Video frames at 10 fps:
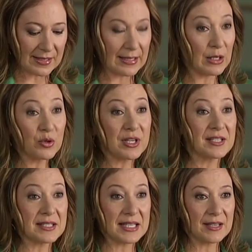The
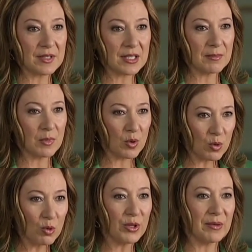audience gives him
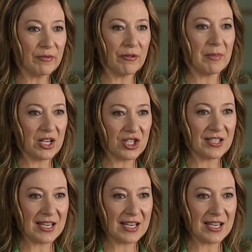all the information